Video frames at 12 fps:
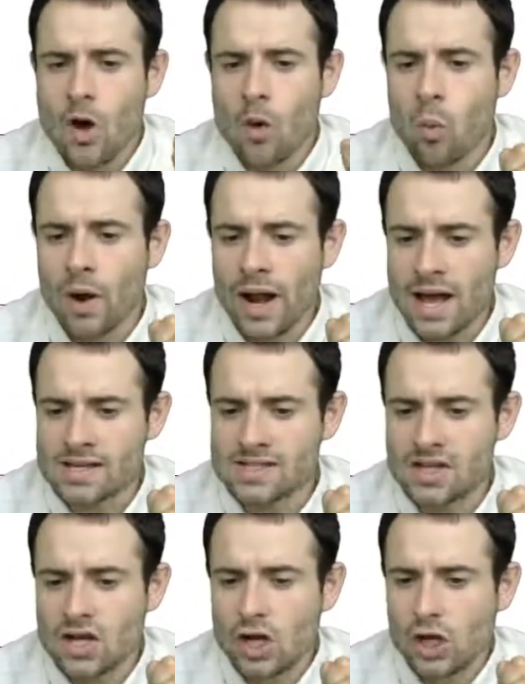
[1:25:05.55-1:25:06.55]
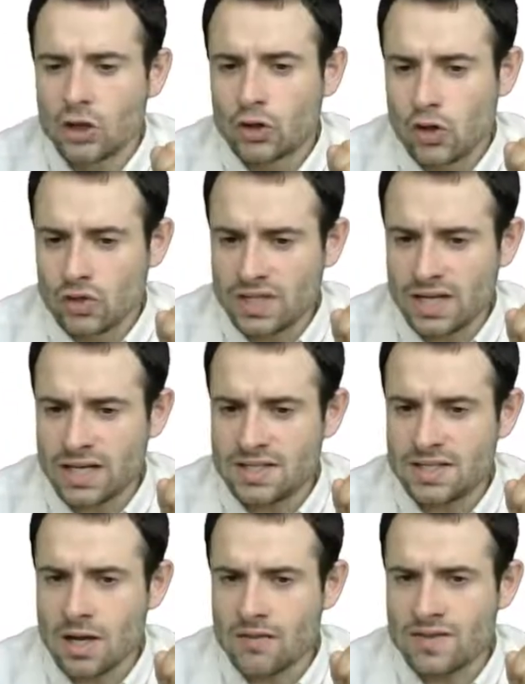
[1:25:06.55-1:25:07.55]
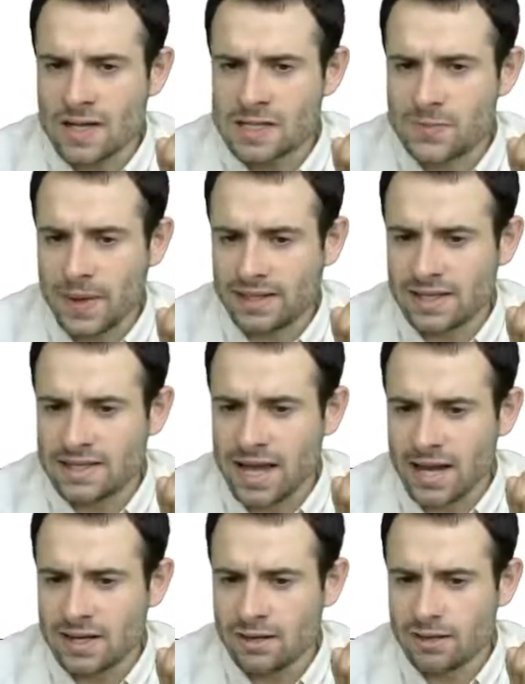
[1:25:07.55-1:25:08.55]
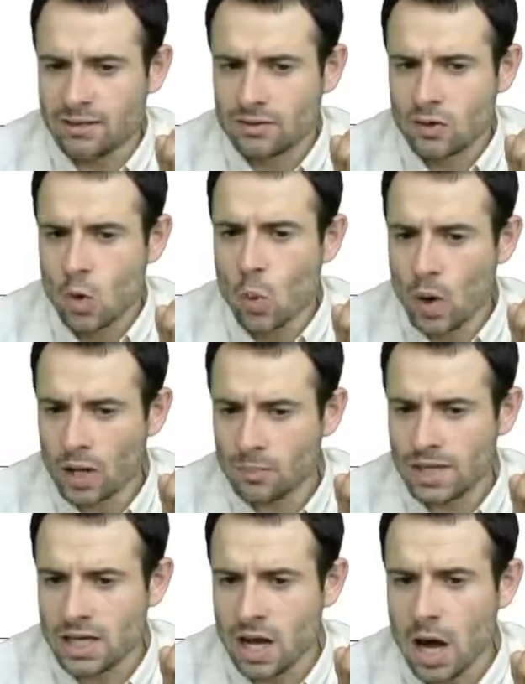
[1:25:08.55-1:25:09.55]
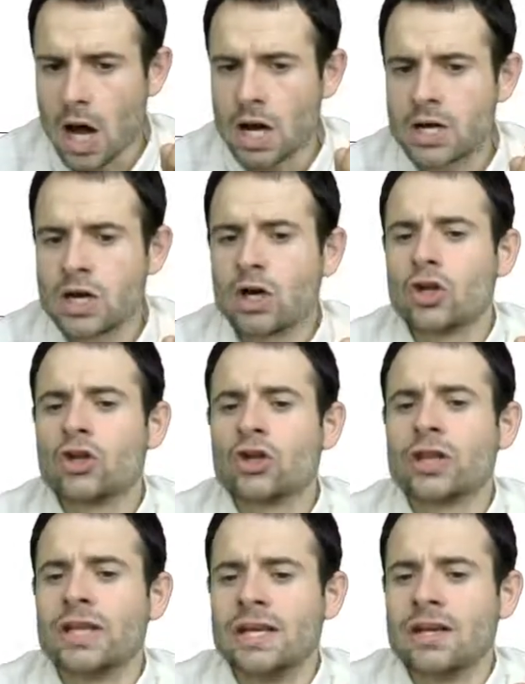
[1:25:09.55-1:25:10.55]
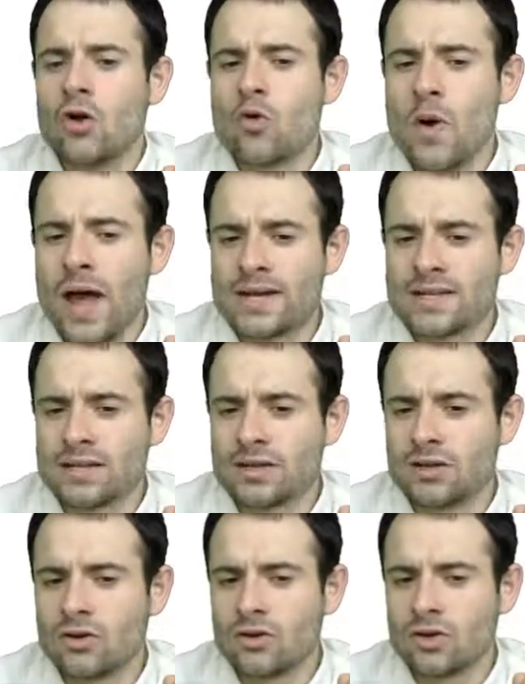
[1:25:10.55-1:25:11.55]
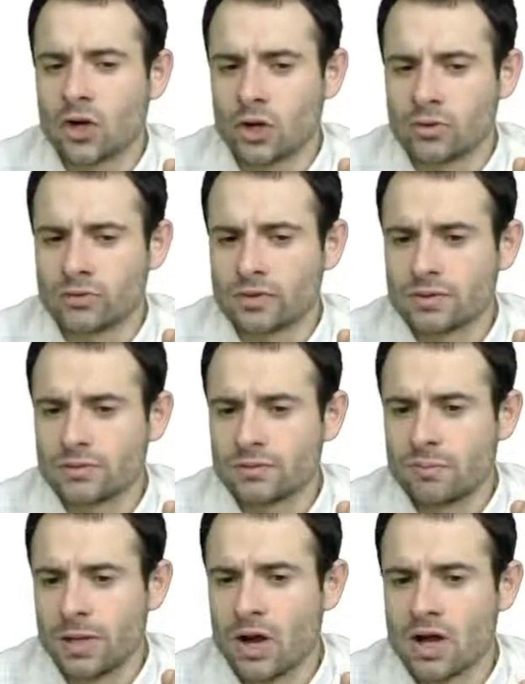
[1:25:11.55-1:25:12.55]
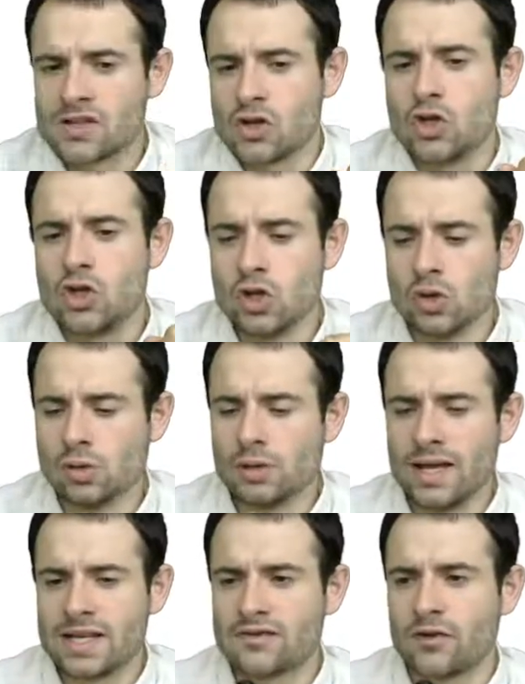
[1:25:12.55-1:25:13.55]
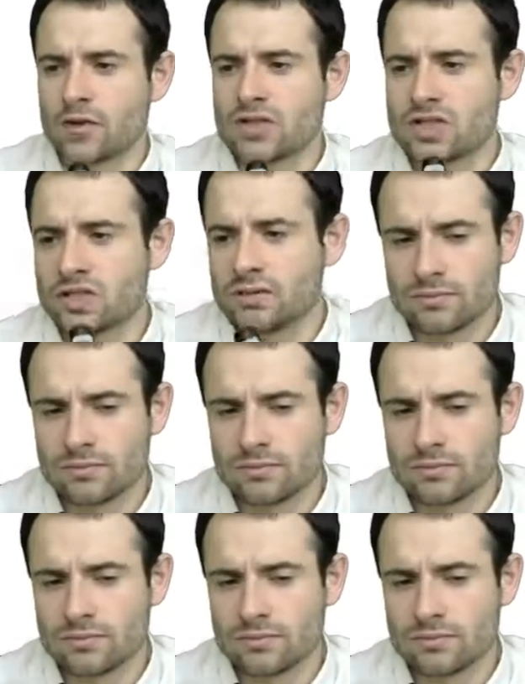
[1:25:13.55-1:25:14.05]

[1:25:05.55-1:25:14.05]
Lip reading: Whereas the utility of the expected gain will be on the red curve because U is first.